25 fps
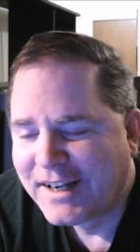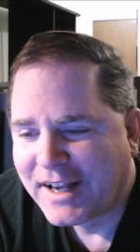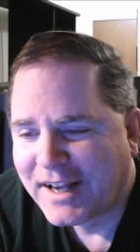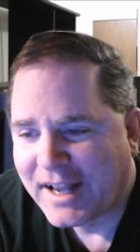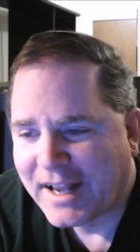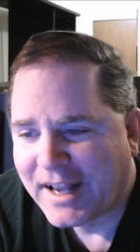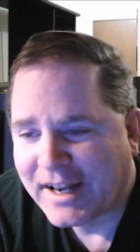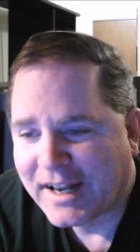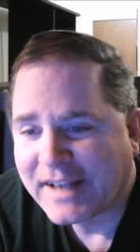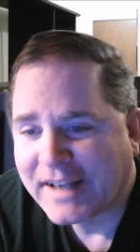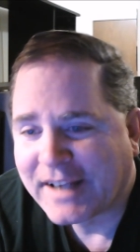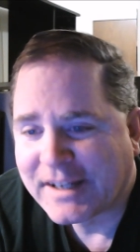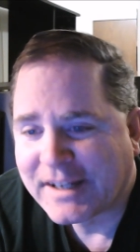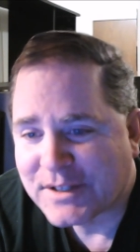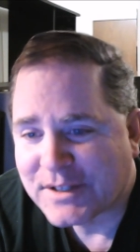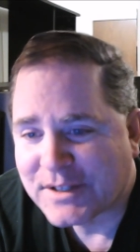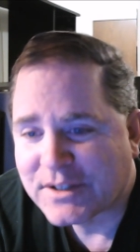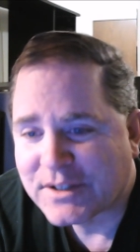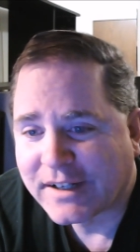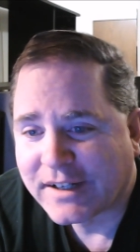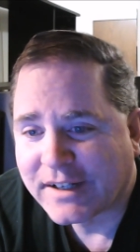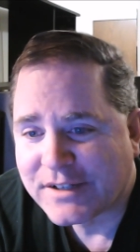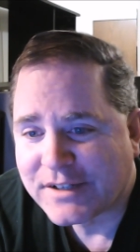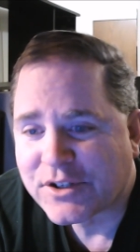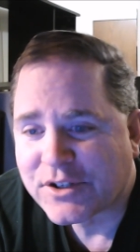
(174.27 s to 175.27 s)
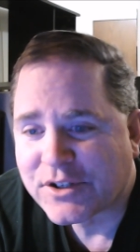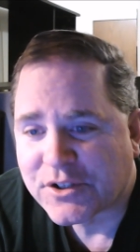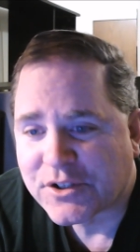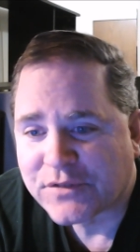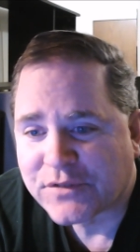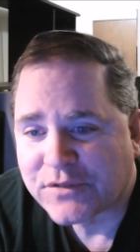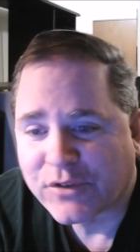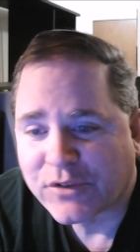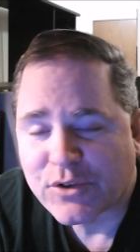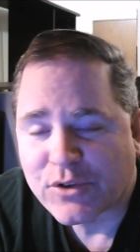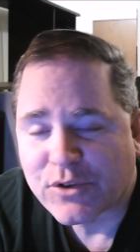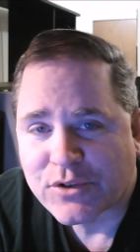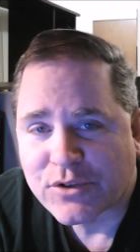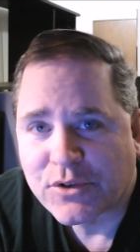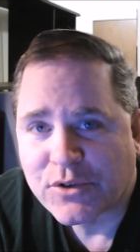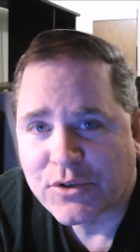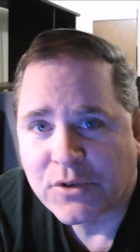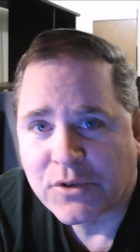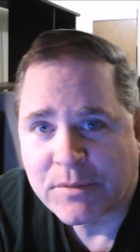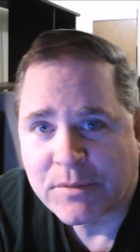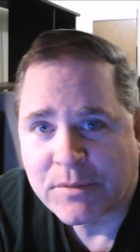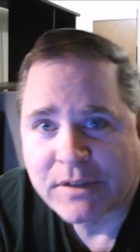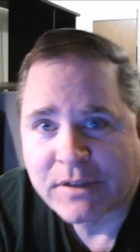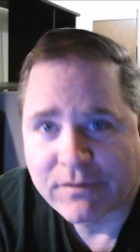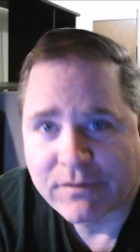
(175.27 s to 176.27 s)
and I get assigned judge first, who
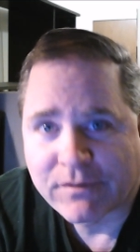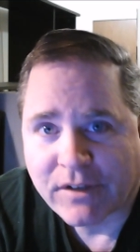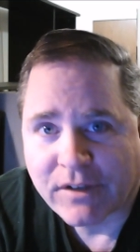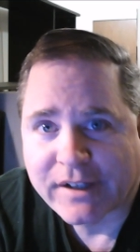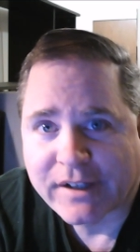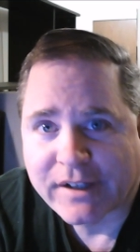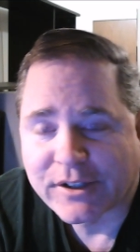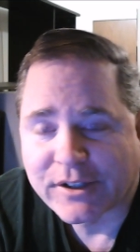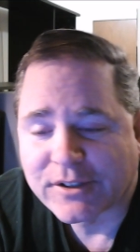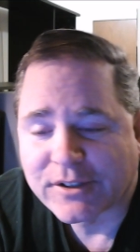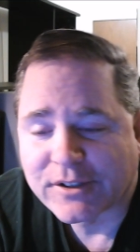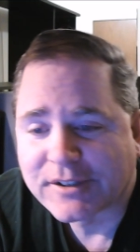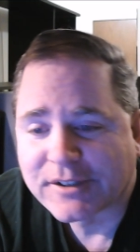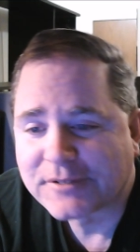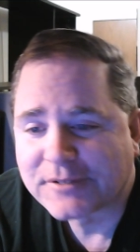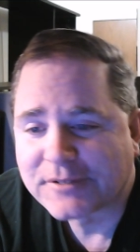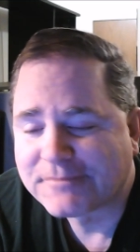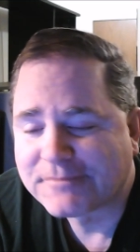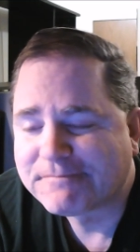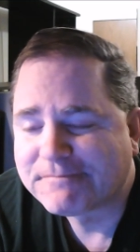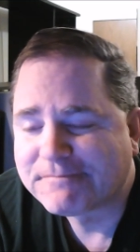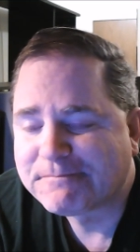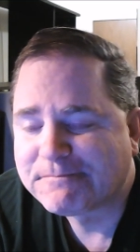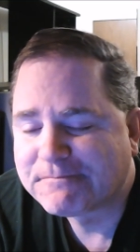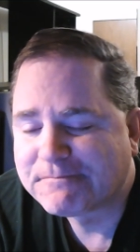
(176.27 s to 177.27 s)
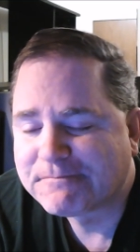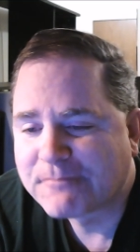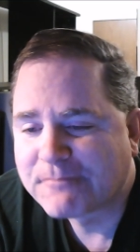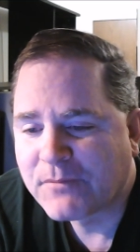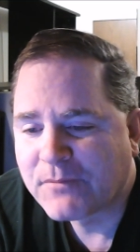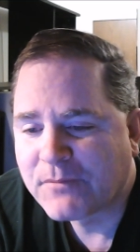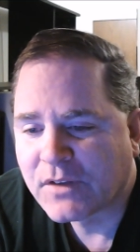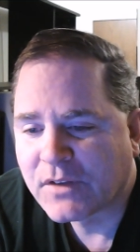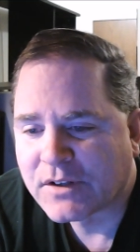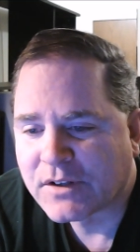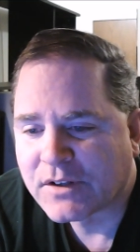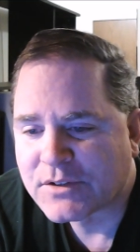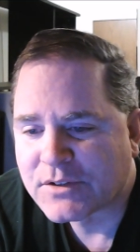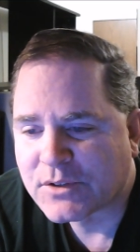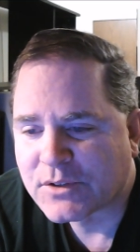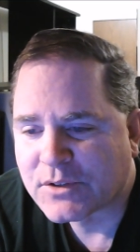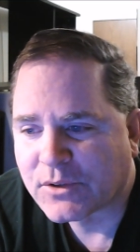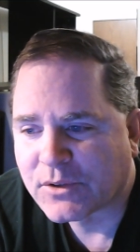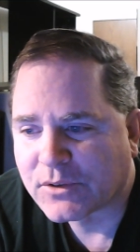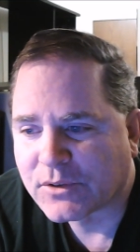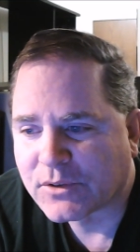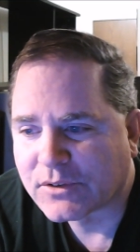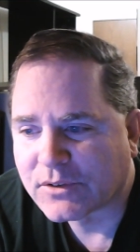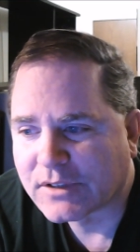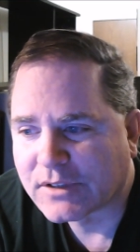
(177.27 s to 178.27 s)
had been fired. And so,
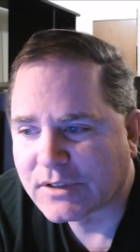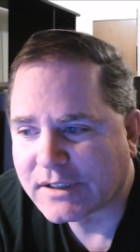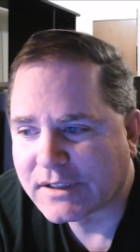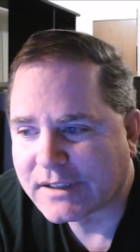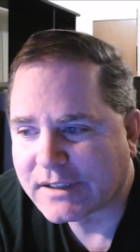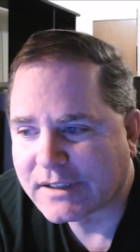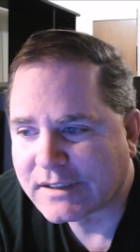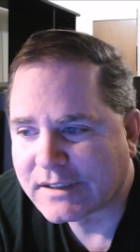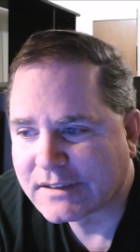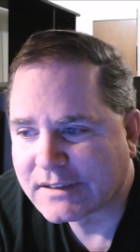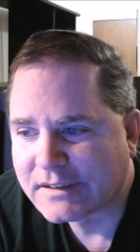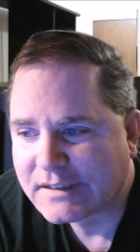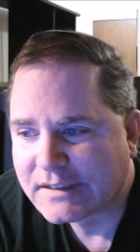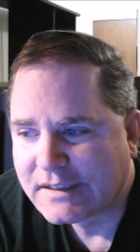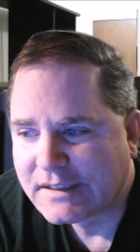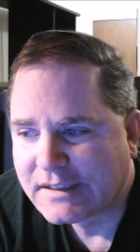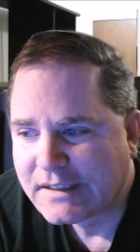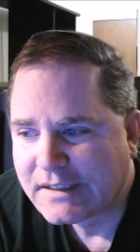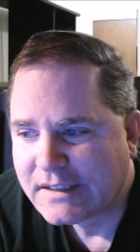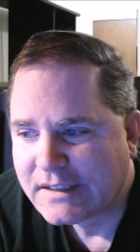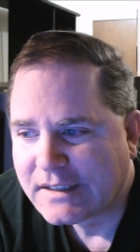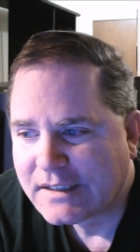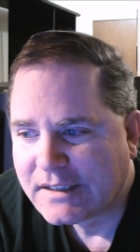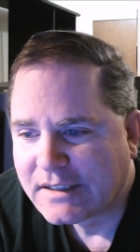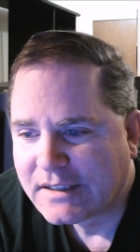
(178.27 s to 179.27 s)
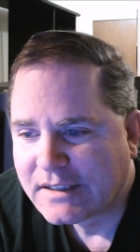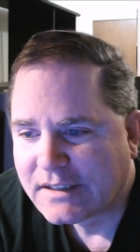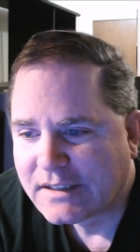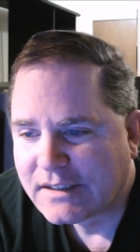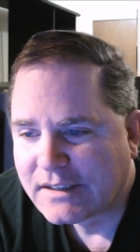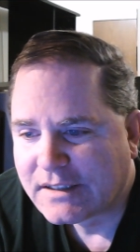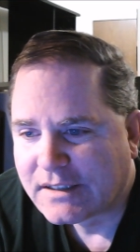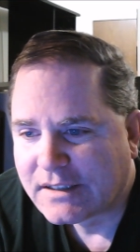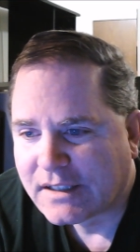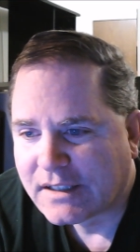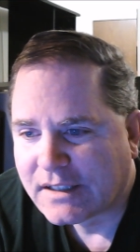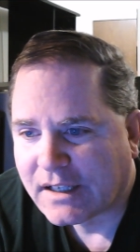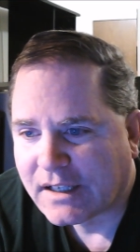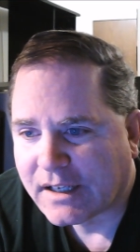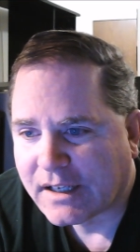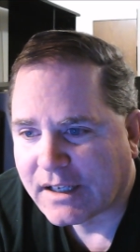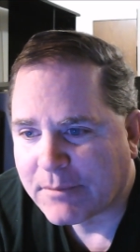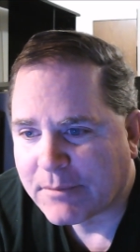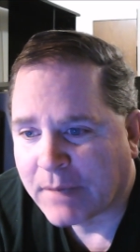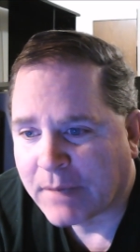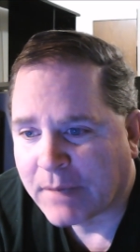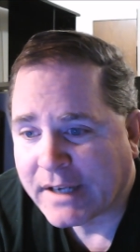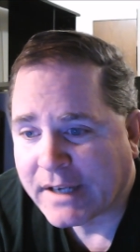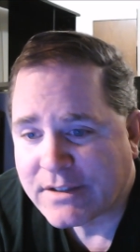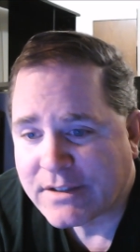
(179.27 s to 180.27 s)
uh, uh,
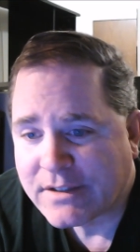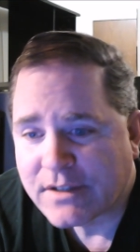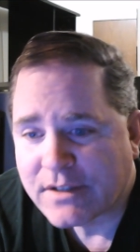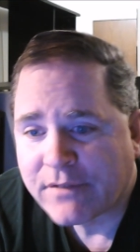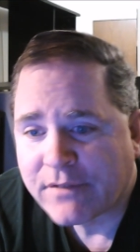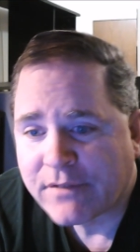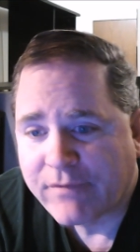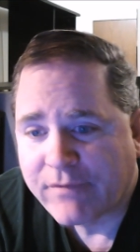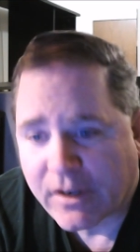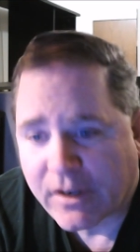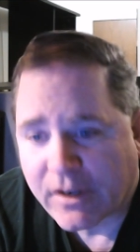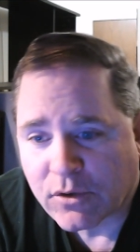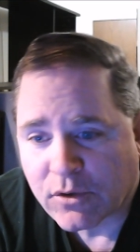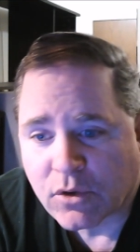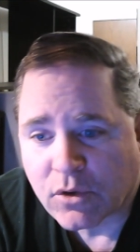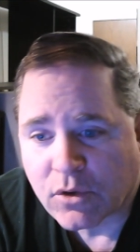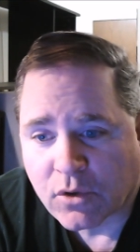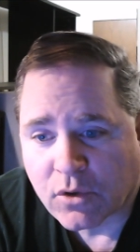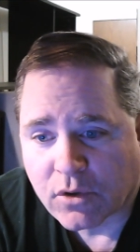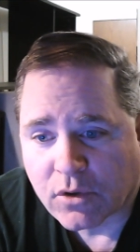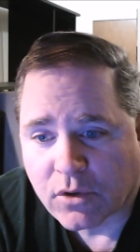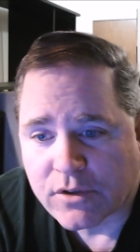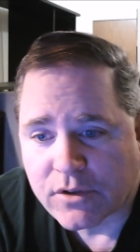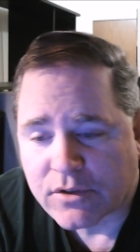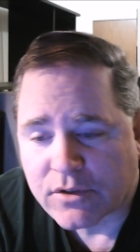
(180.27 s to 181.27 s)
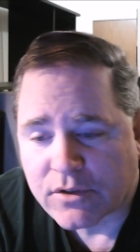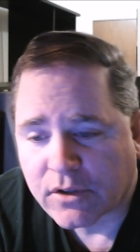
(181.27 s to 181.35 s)
mine's in the federal courts